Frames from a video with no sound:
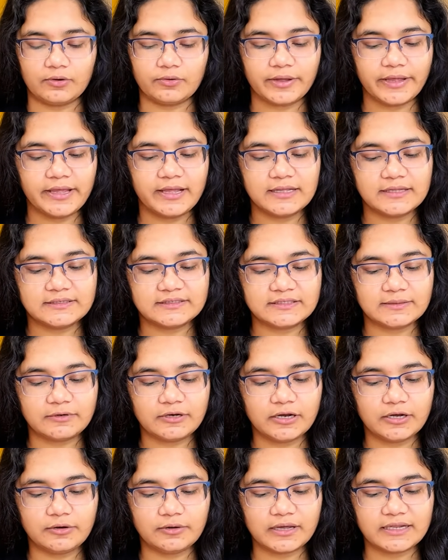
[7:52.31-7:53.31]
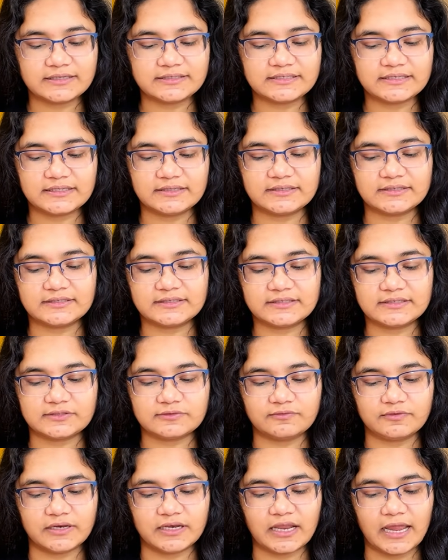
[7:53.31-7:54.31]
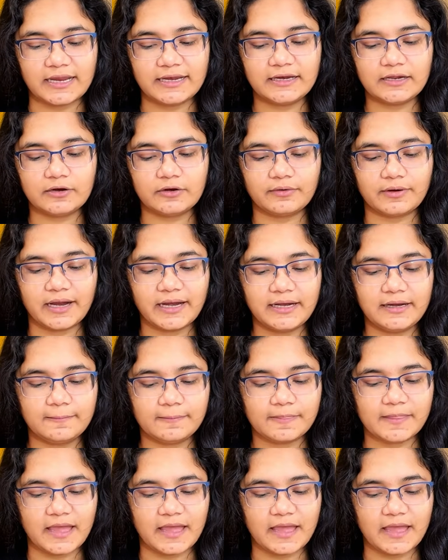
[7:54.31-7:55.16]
Okay, similarly you can see this is vinyl chloride